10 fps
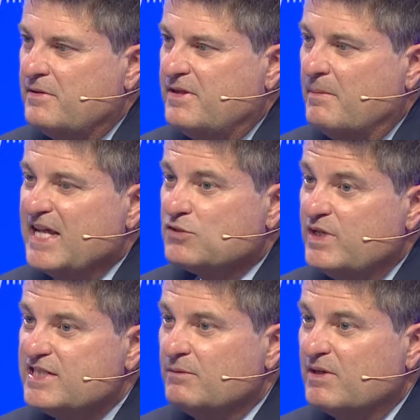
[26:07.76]
the best
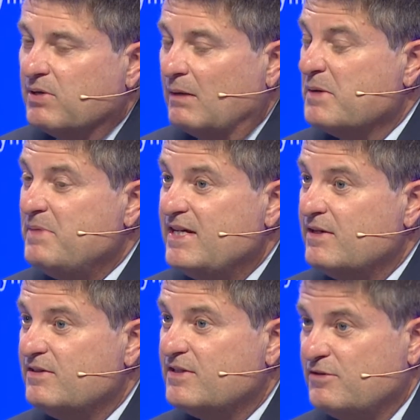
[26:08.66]
wisdom would probably be
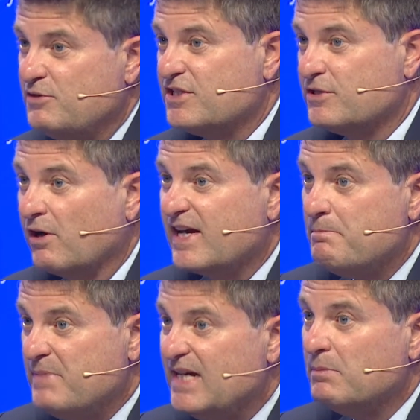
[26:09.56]
to start it
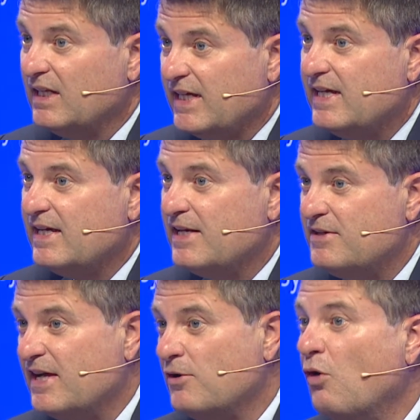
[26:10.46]
minimally
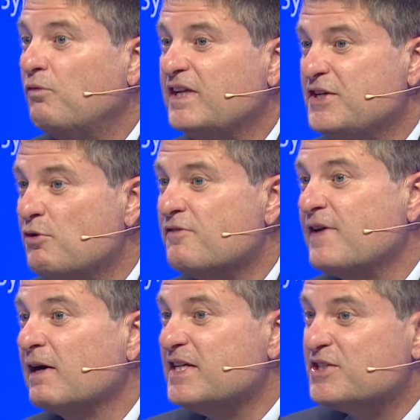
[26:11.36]
and hopefully do it
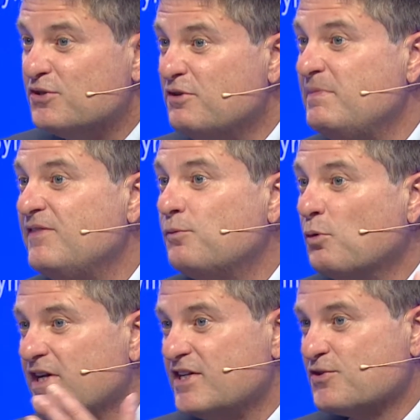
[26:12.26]
fairly soon
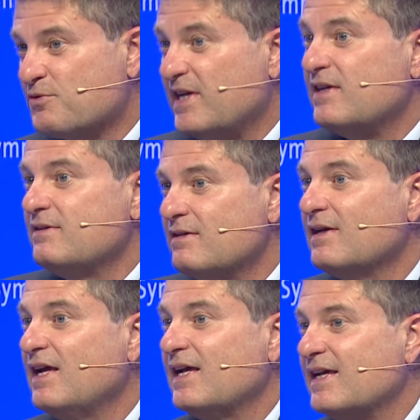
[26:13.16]
before this trend
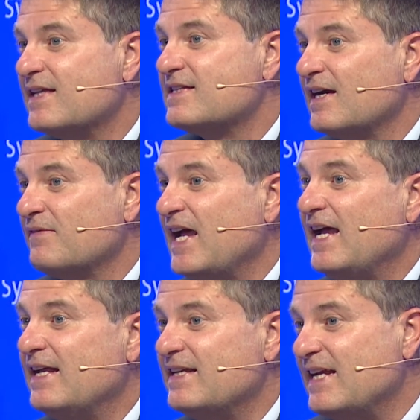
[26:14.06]
gets out of
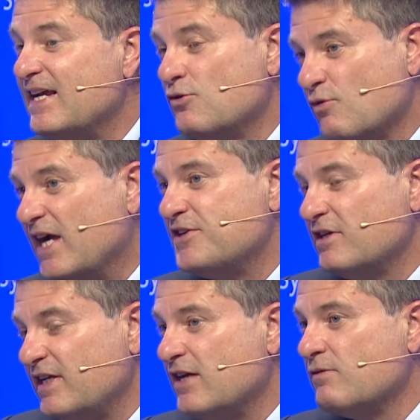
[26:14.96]
hand, and then
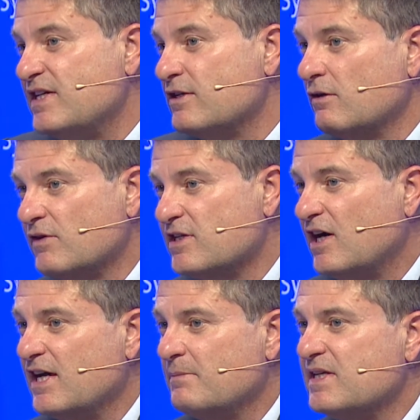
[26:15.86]
gradually increase it over
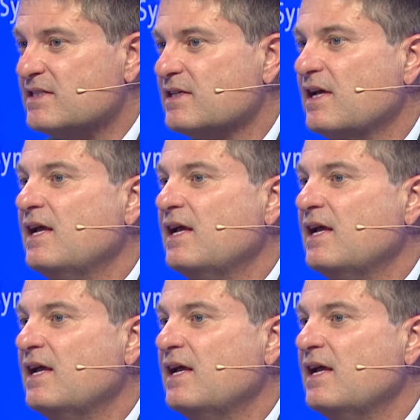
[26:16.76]
time as